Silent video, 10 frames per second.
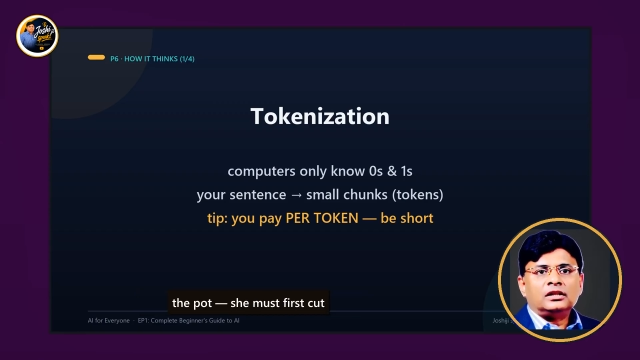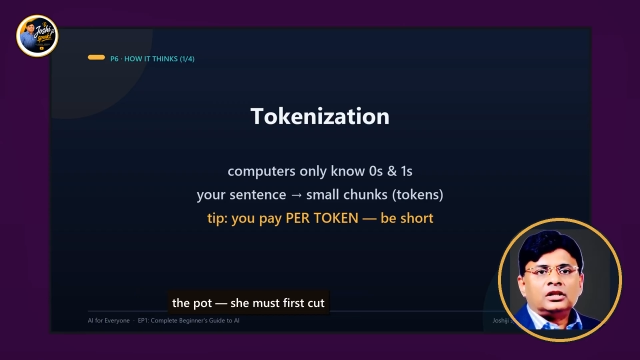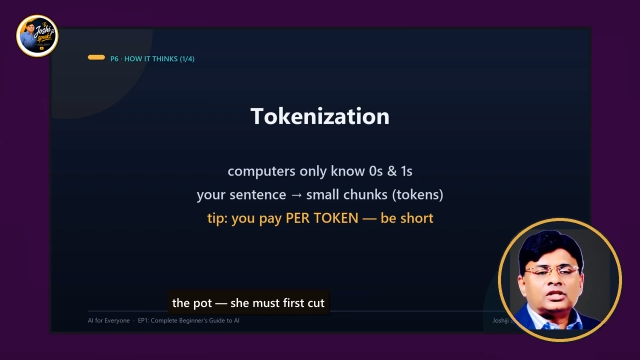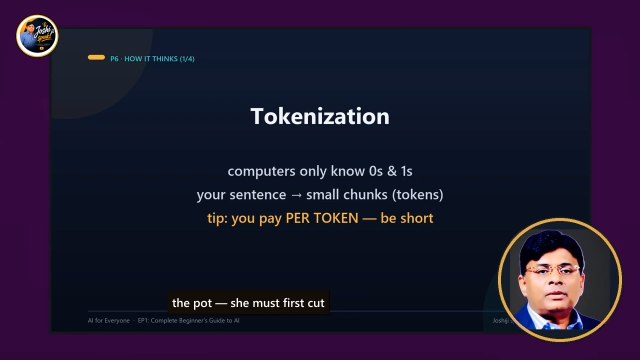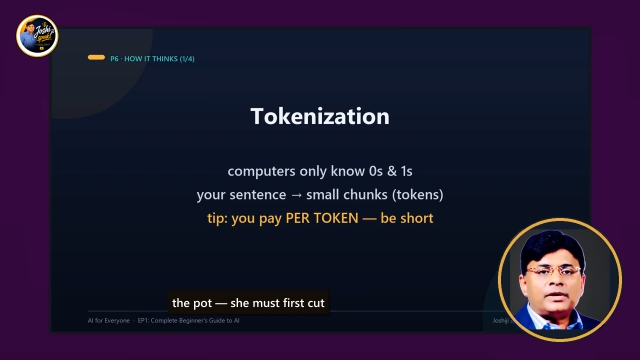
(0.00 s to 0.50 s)

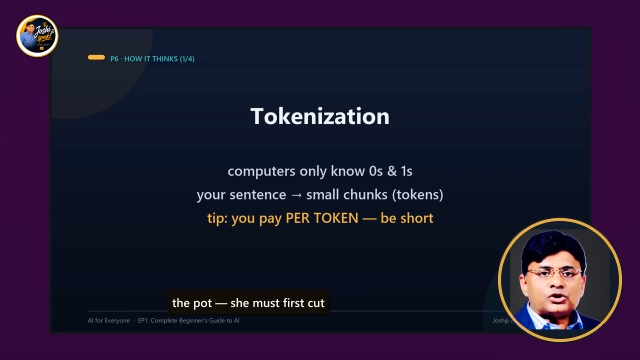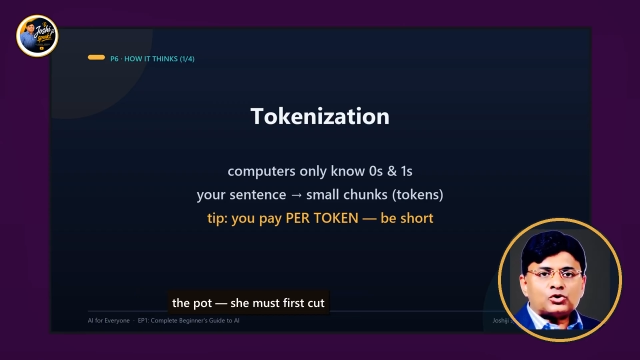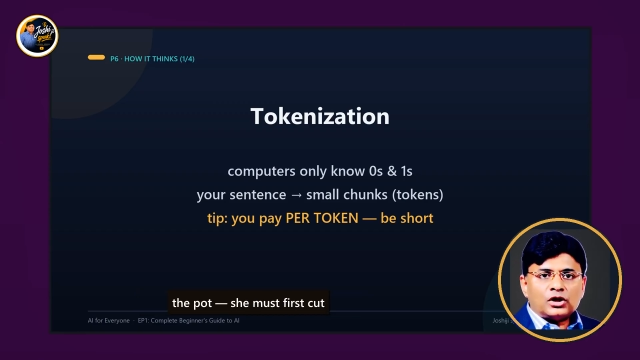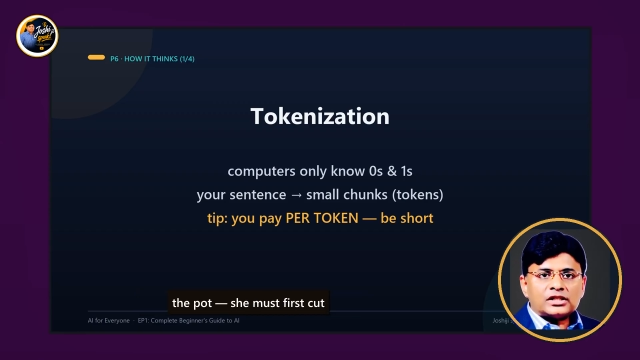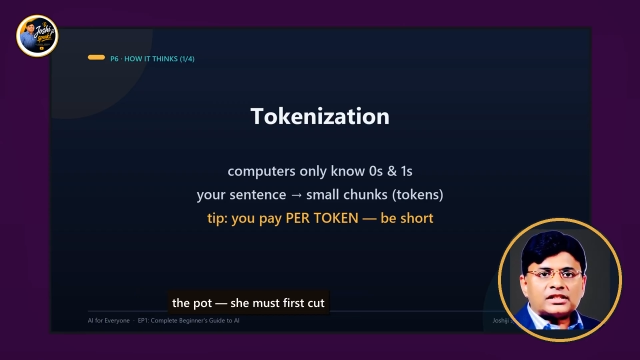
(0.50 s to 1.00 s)
She must
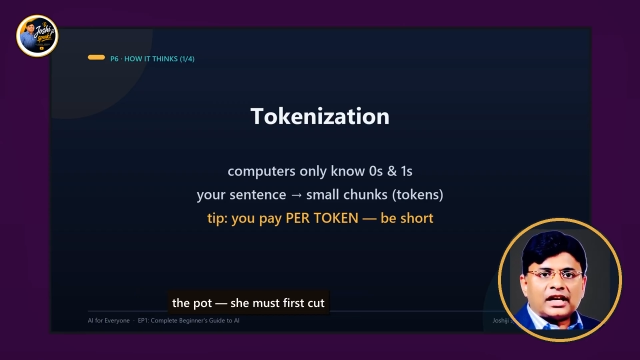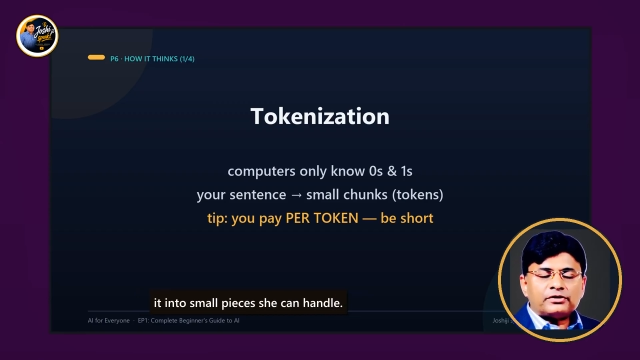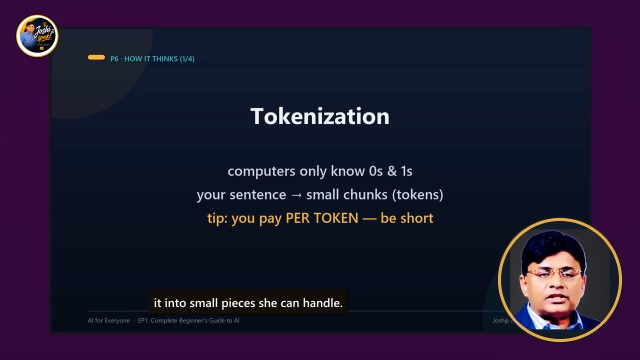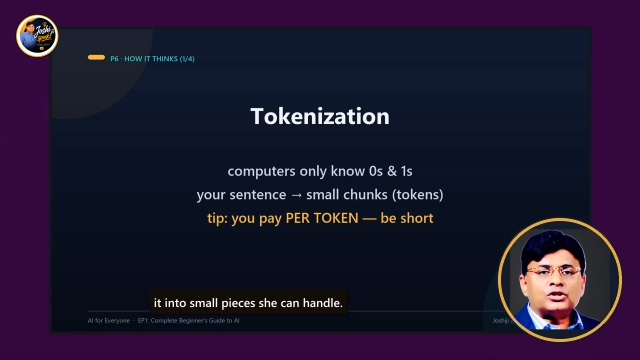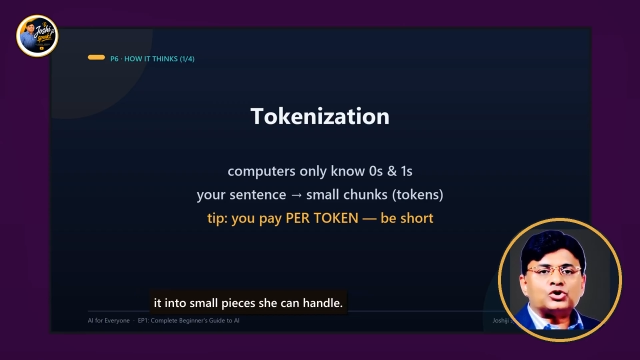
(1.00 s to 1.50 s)
first
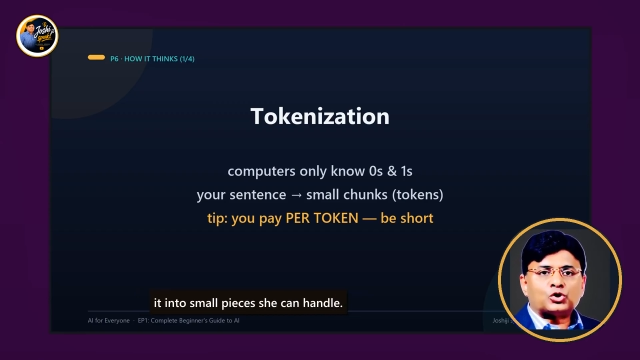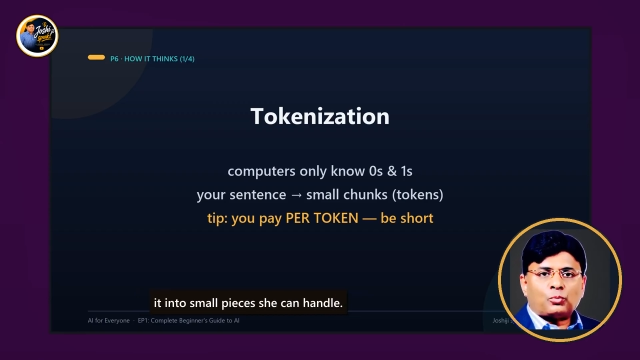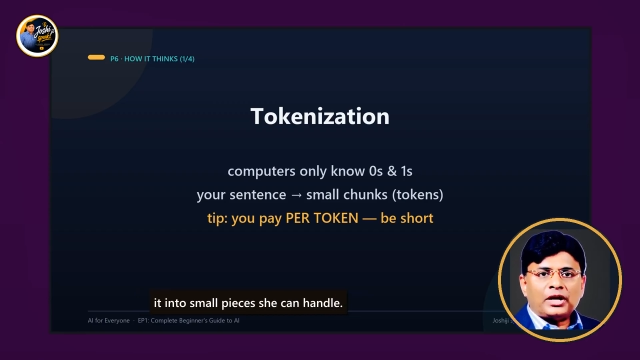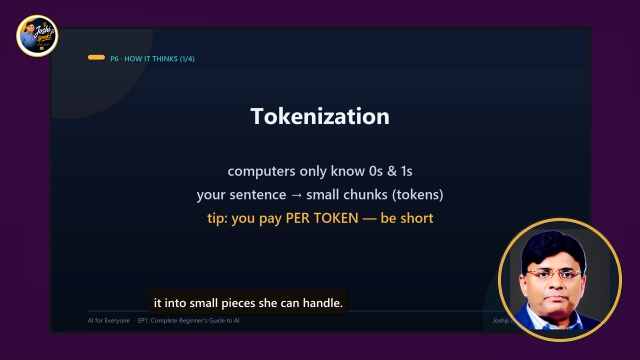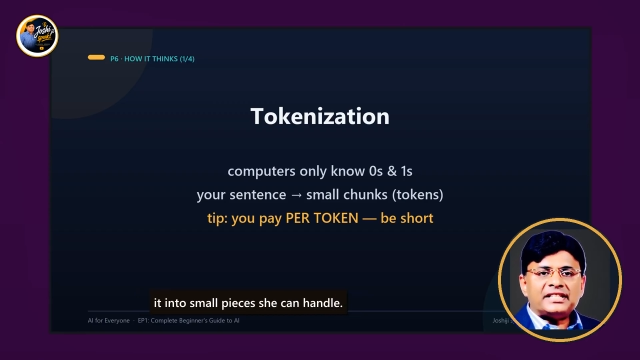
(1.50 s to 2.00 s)
cut it into
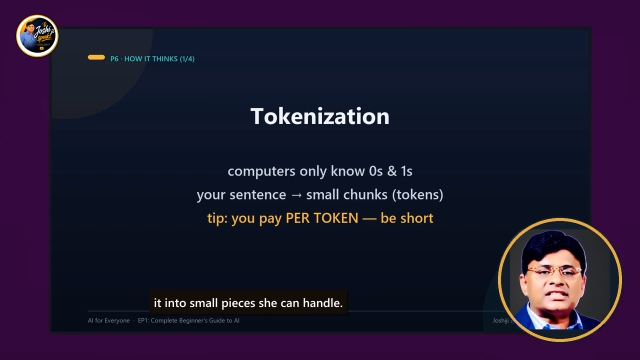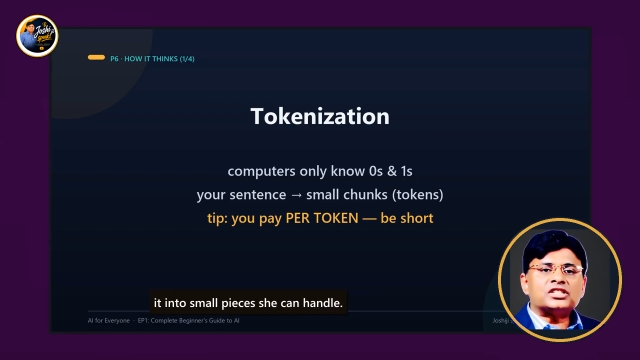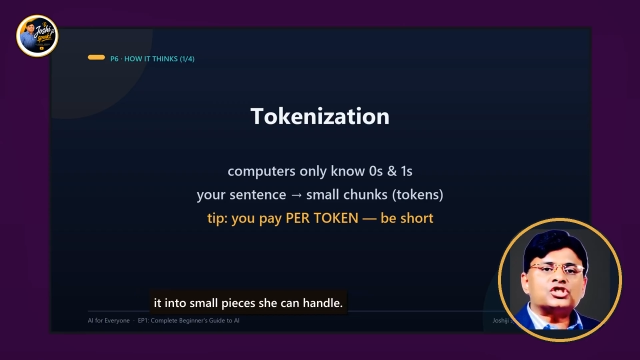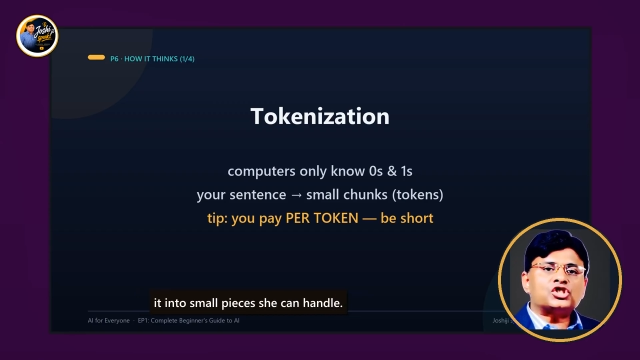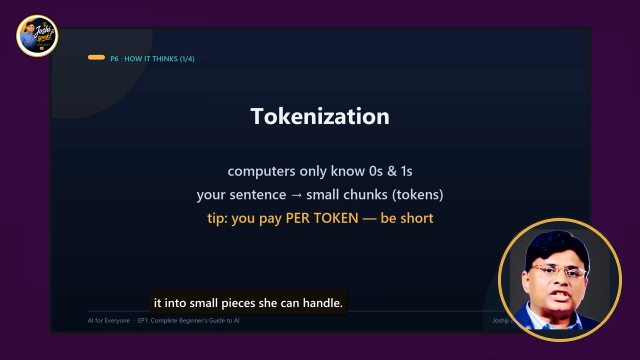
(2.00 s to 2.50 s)
small
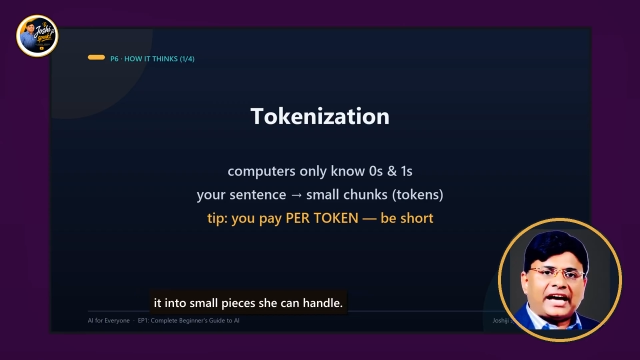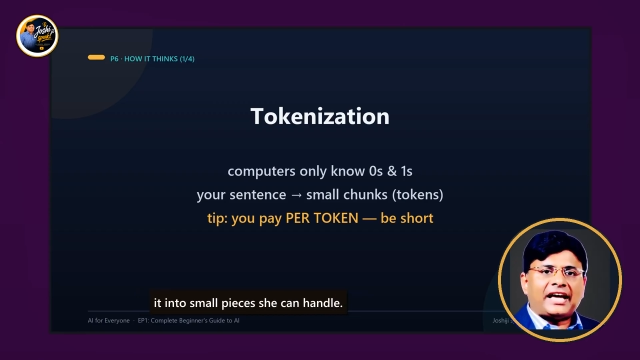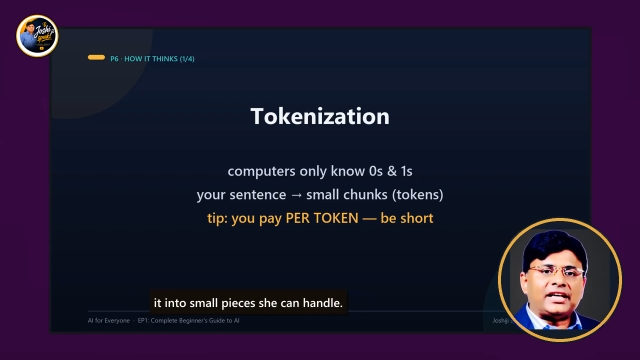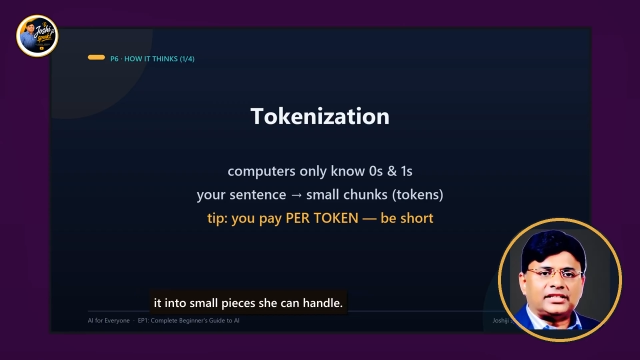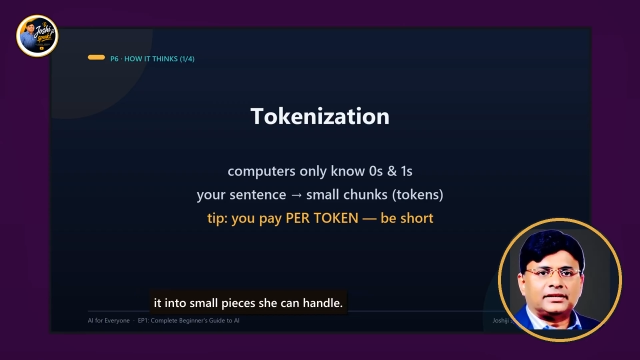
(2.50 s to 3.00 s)
pieces she can
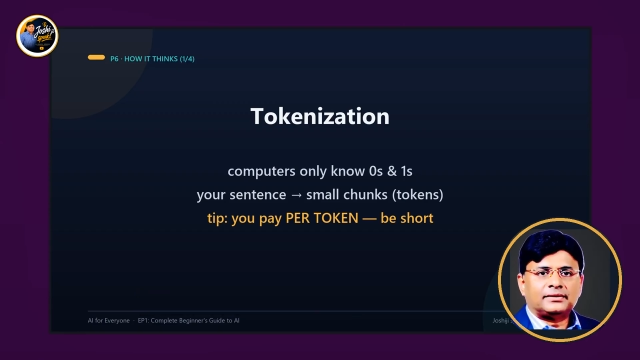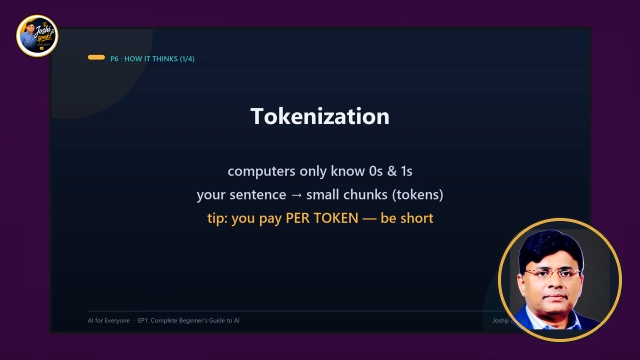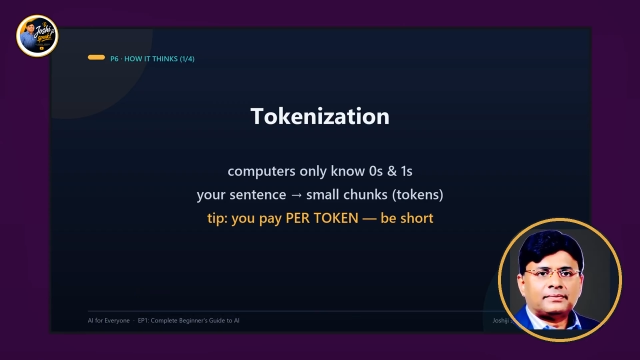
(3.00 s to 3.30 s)
handle.